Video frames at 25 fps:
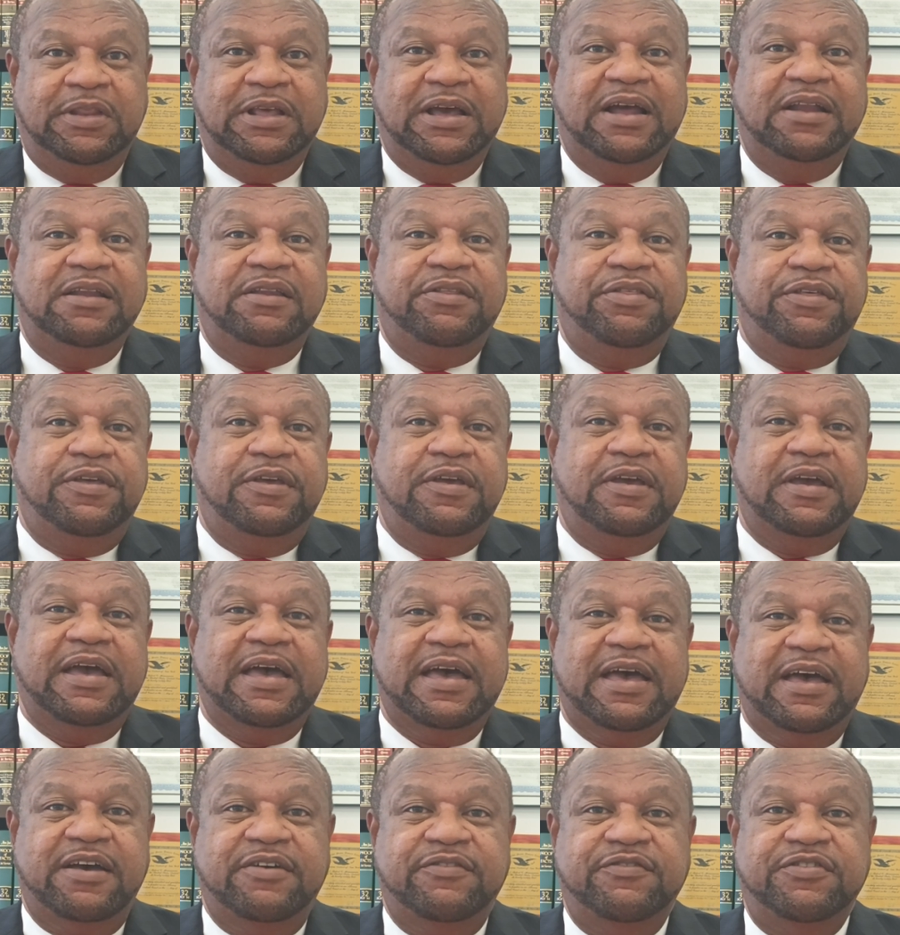and they
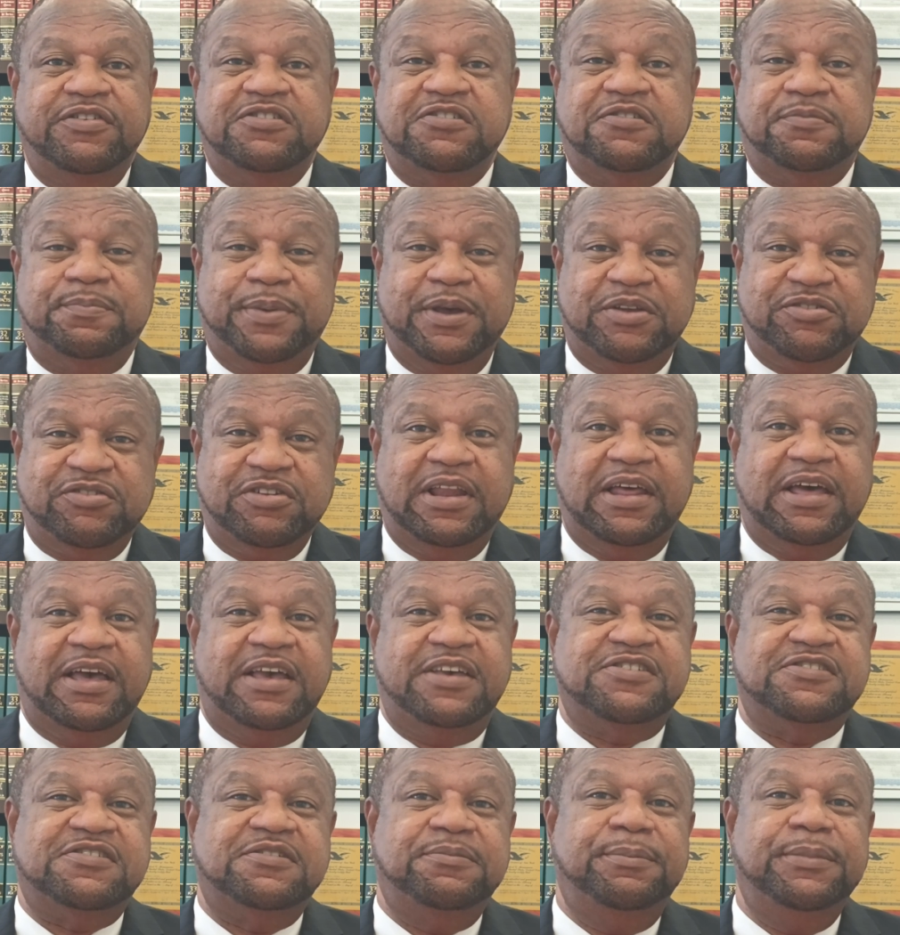have
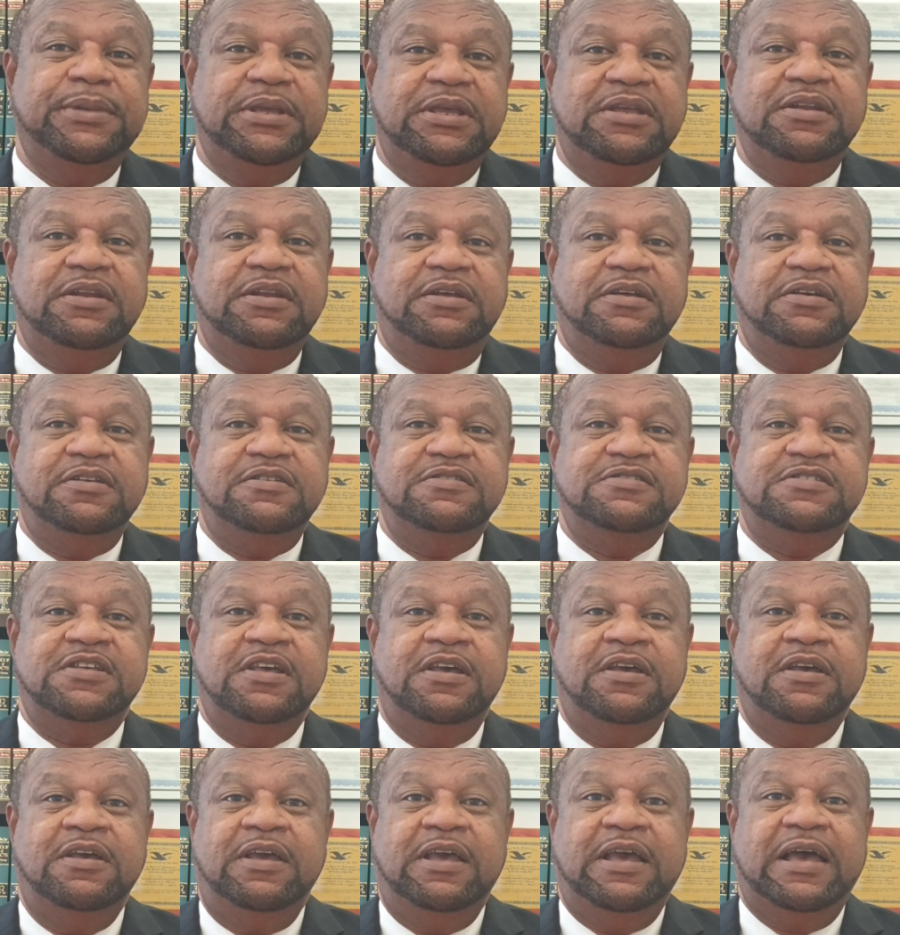specialized meanings
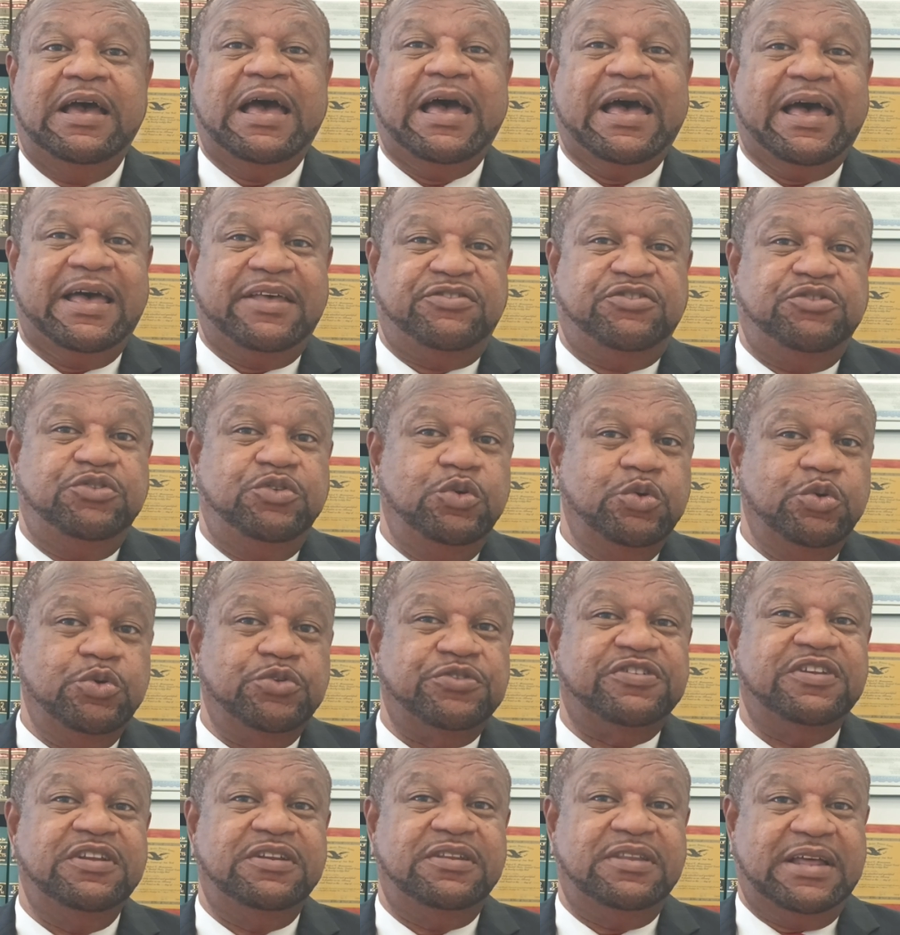as
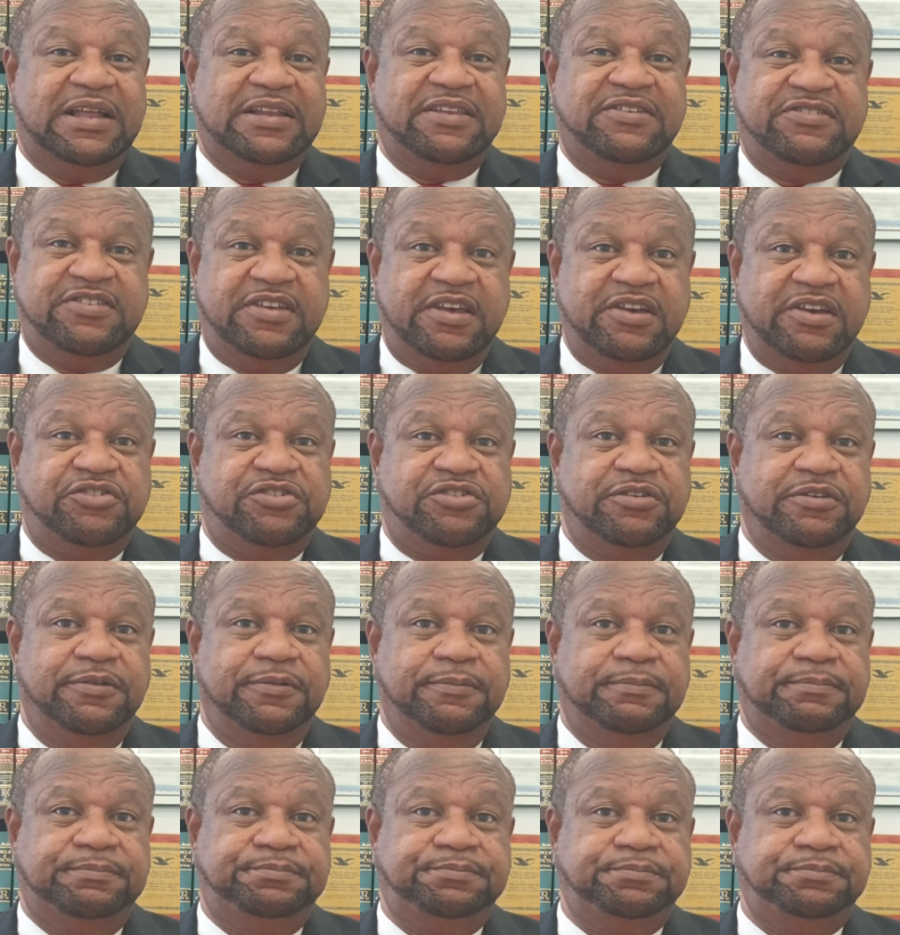used in that section.